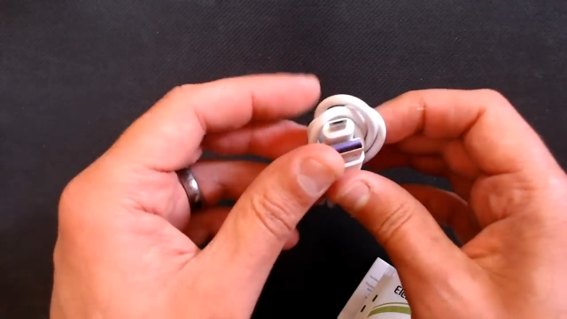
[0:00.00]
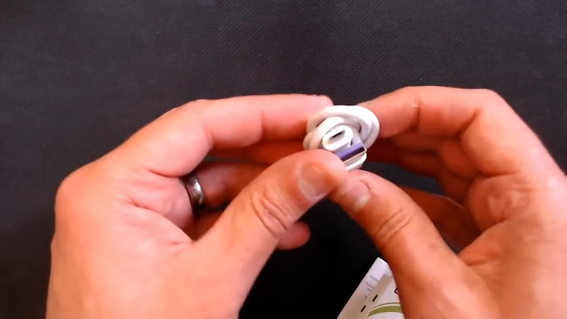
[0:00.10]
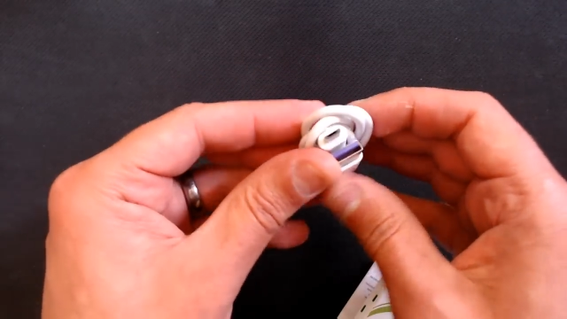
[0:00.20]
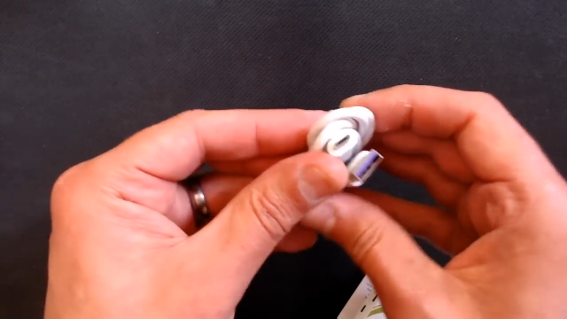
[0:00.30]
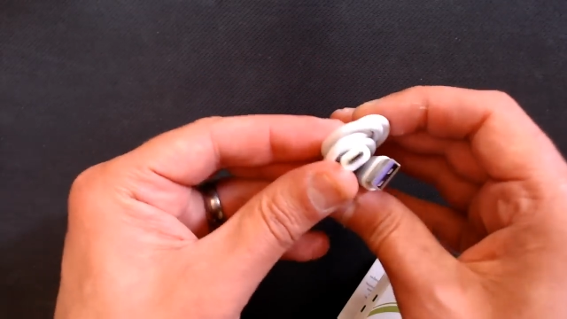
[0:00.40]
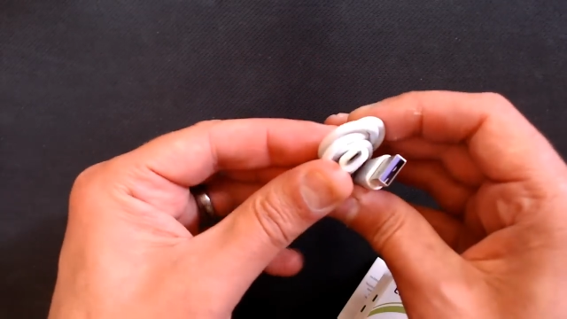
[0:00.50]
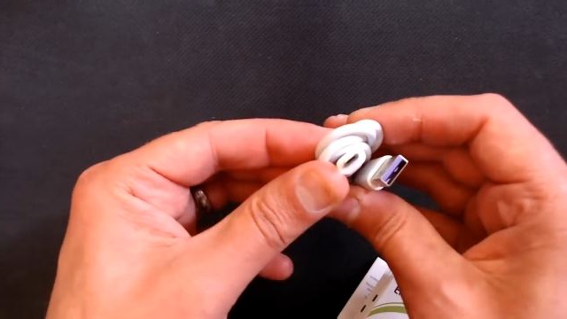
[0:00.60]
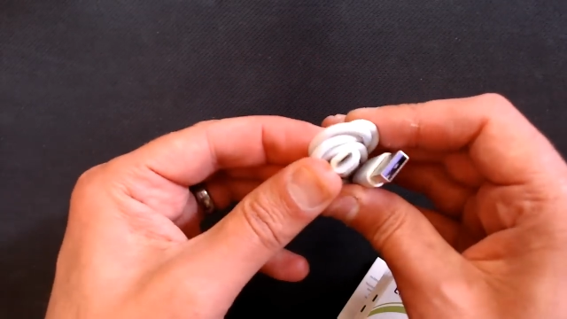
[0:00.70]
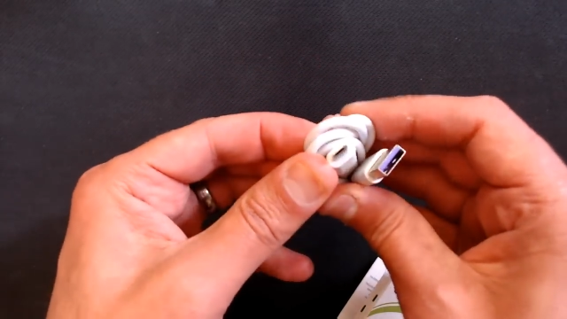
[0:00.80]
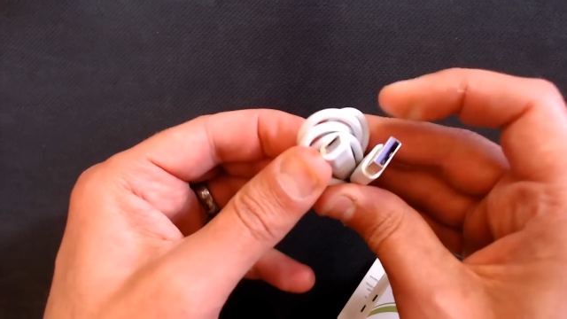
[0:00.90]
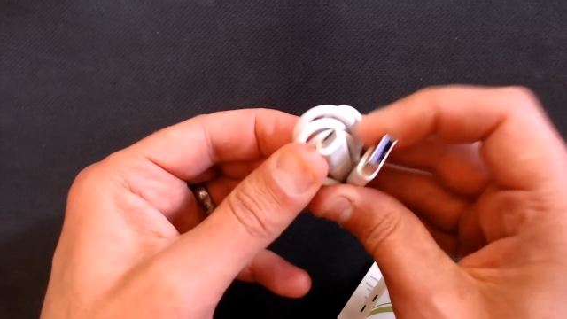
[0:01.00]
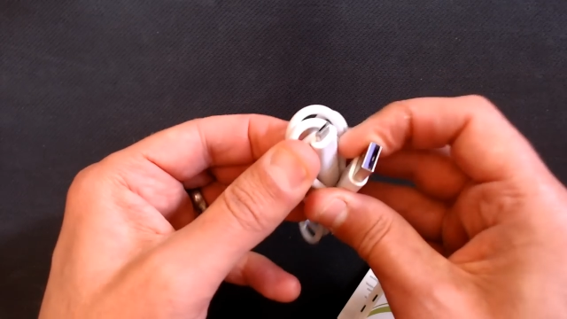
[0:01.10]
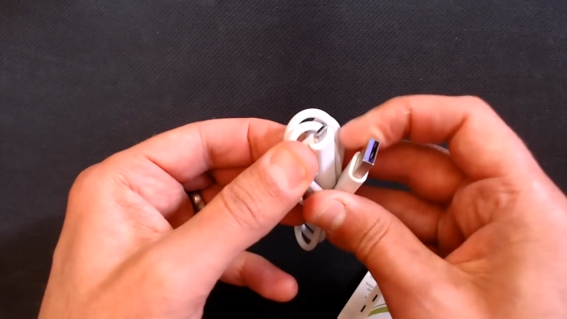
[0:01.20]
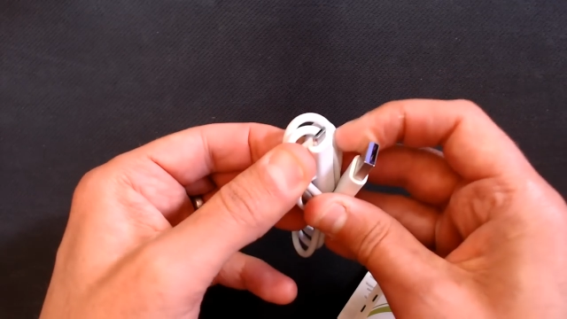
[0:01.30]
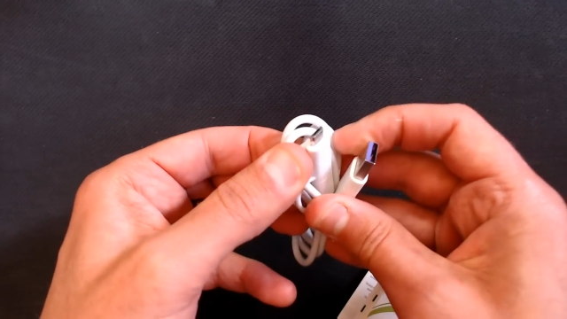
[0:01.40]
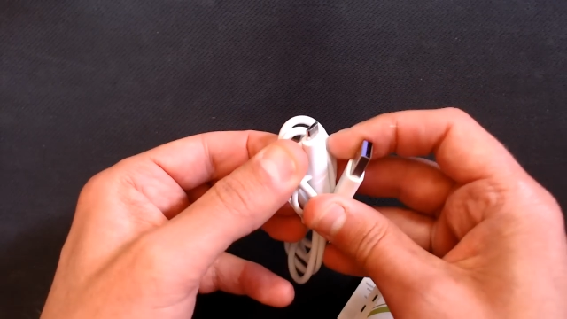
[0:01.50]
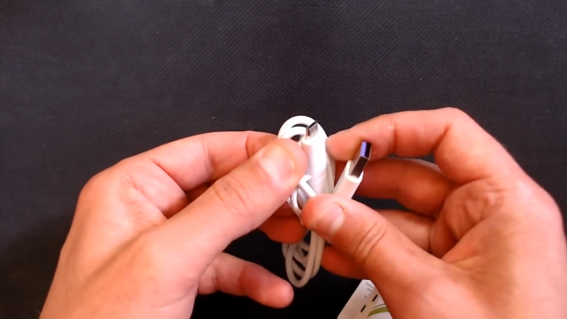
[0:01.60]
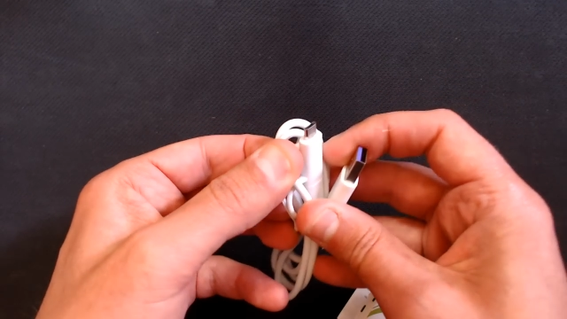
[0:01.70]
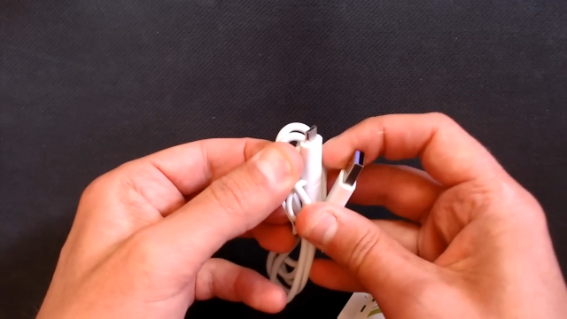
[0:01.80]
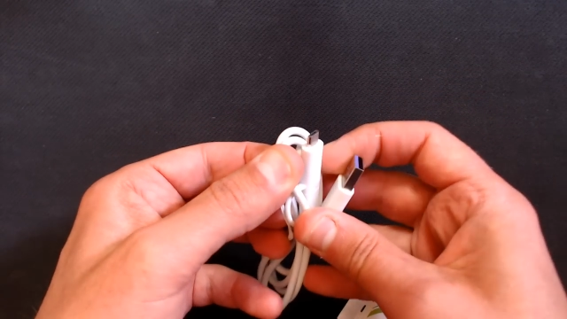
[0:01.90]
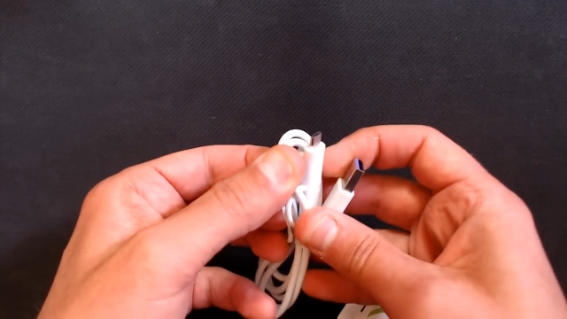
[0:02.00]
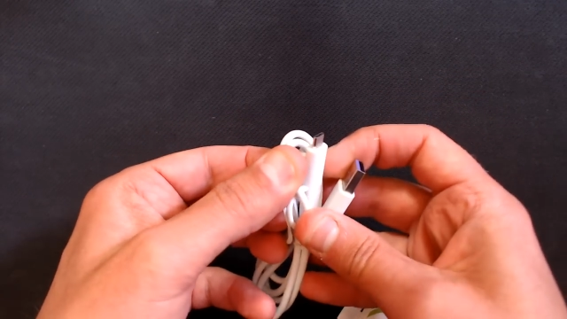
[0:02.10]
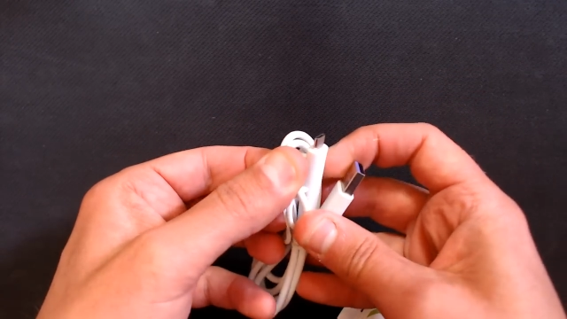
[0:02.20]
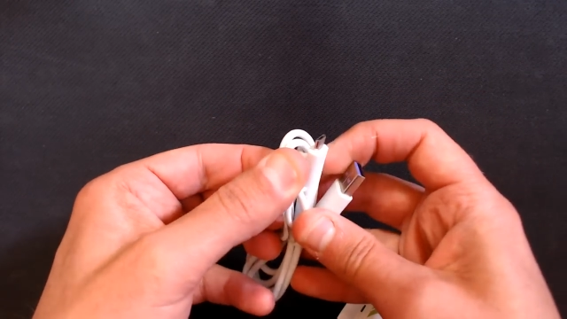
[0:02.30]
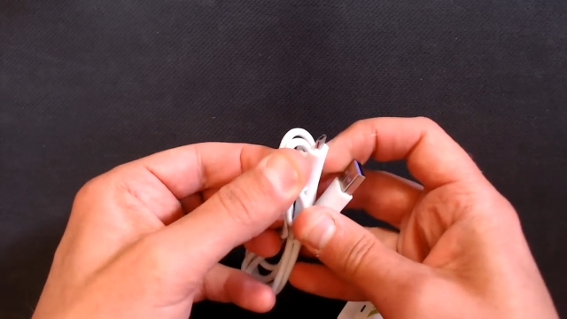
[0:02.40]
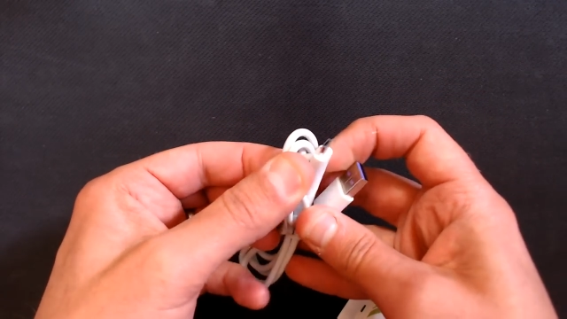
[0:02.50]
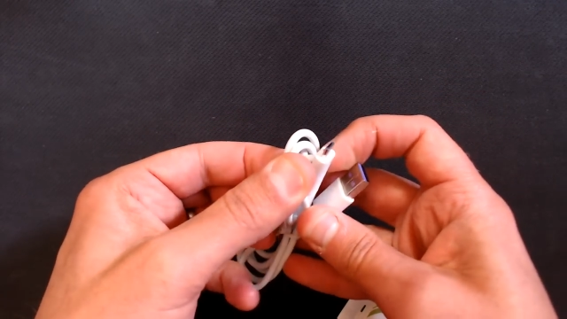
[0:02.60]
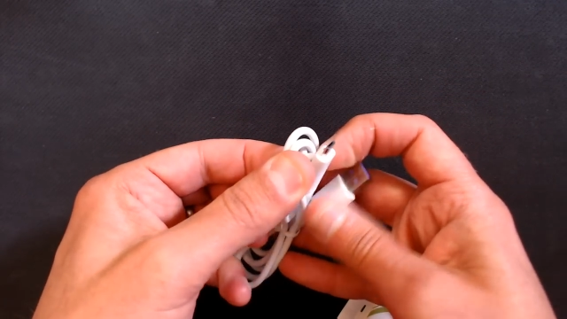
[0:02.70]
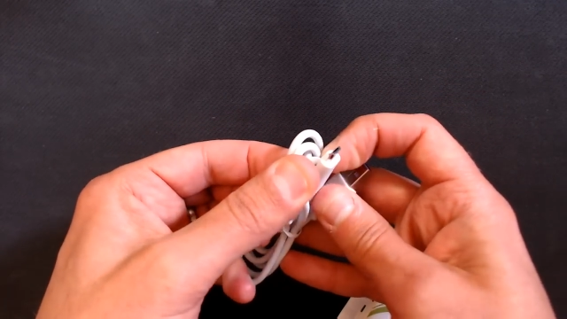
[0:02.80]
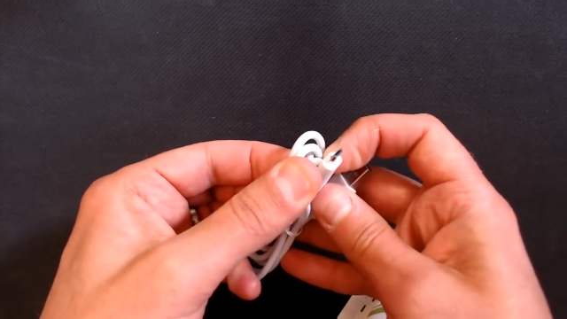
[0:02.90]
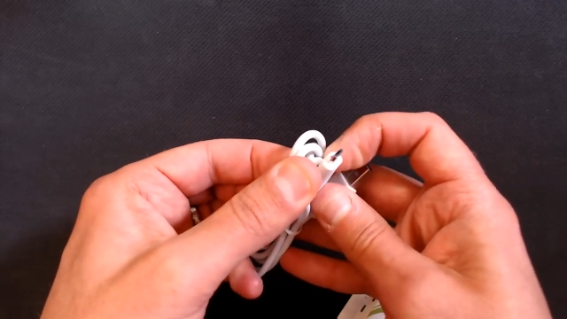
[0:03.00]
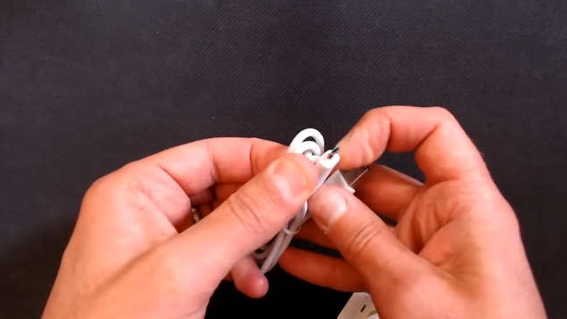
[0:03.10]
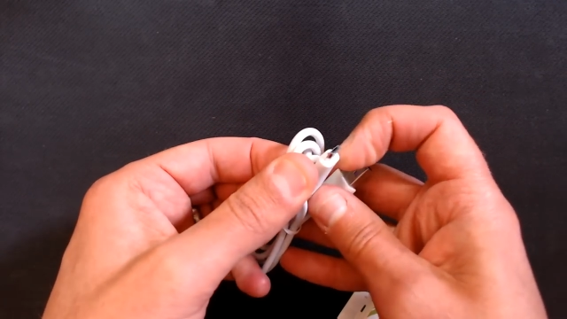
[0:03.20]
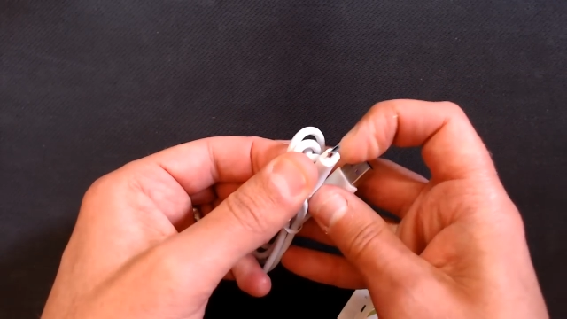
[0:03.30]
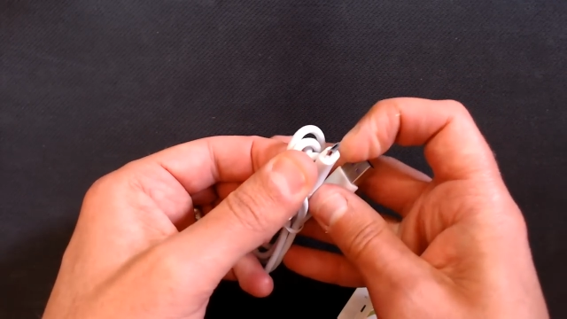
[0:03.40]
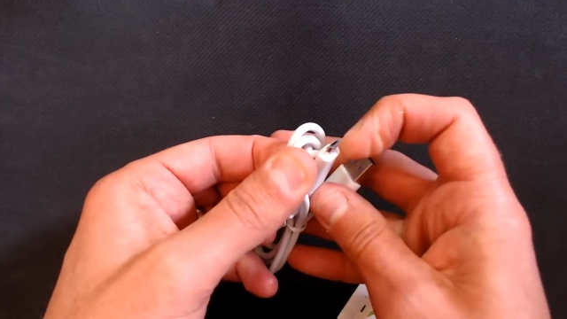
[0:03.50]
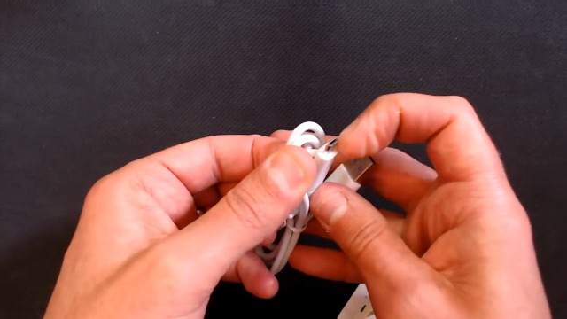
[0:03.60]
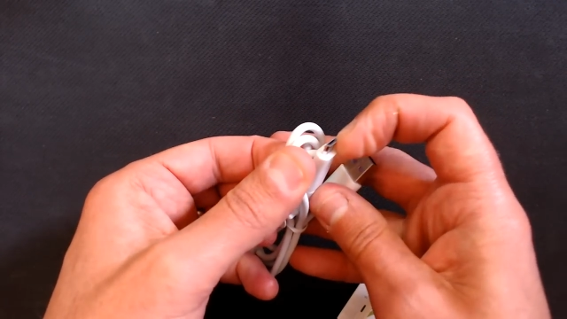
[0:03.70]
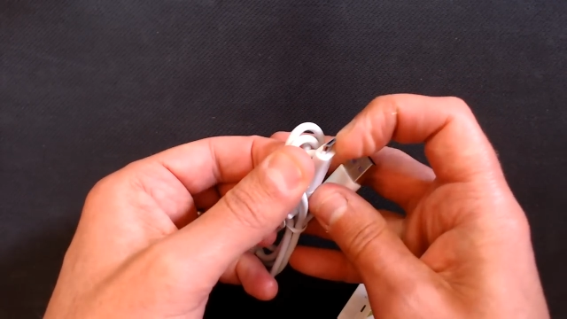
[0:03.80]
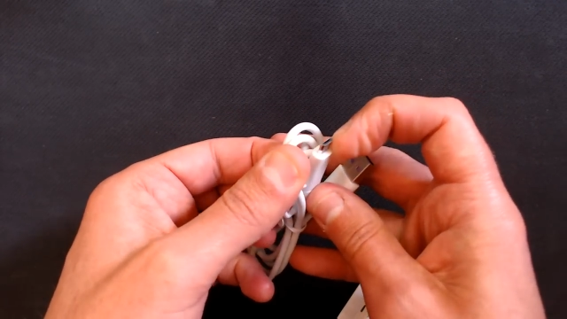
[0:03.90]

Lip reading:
No face is visible, so there are no lips to read.